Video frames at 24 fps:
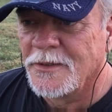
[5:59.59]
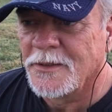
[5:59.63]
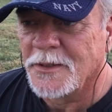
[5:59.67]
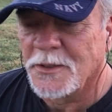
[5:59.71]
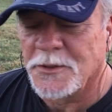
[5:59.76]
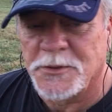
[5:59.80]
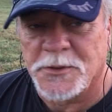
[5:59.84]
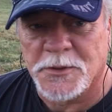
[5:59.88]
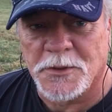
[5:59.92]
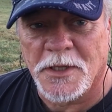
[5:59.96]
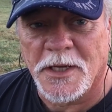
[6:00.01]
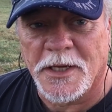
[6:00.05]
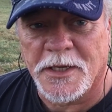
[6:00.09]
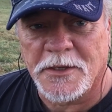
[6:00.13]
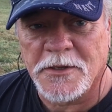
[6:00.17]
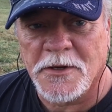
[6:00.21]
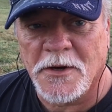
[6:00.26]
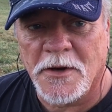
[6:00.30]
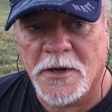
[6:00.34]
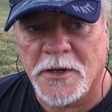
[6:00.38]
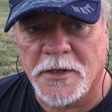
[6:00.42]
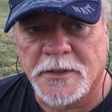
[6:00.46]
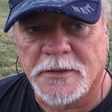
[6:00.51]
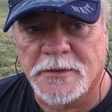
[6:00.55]
until I
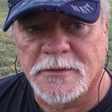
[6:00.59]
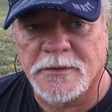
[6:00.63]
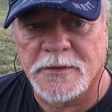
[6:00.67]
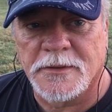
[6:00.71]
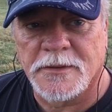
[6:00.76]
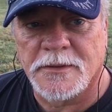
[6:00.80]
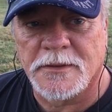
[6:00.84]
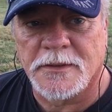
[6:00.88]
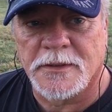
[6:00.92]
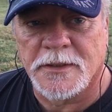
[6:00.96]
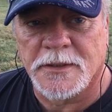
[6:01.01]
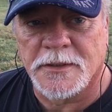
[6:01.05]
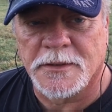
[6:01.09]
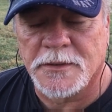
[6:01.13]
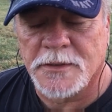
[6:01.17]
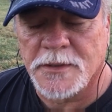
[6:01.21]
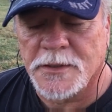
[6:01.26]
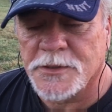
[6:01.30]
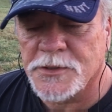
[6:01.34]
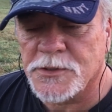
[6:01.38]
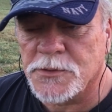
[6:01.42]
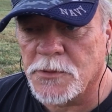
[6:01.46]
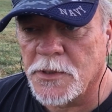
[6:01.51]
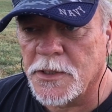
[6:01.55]
caught it and
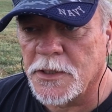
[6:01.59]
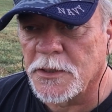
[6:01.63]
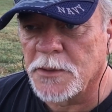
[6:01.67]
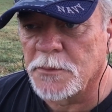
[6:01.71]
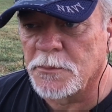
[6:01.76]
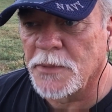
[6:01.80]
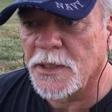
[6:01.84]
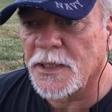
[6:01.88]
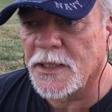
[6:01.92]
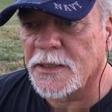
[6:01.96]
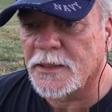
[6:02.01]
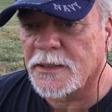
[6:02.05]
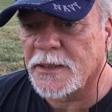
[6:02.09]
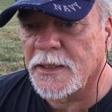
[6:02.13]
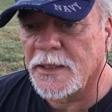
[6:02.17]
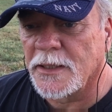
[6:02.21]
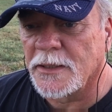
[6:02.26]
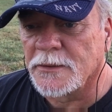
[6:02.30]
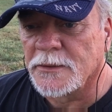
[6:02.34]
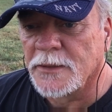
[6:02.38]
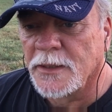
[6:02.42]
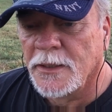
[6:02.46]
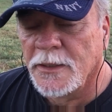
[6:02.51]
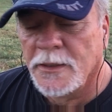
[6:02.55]
straightened it back
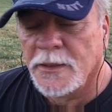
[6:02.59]
out.